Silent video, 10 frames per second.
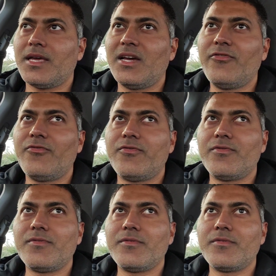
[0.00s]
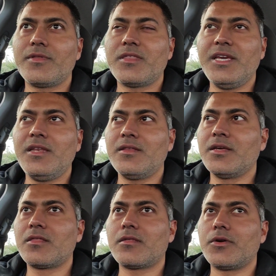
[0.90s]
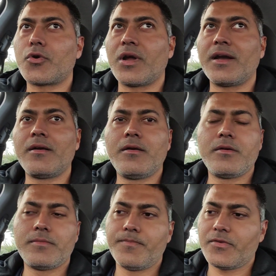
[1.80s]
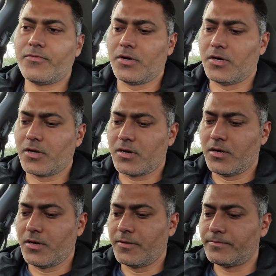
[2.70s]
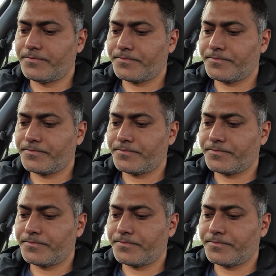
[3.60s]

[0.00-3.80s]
have seen this trend for uh,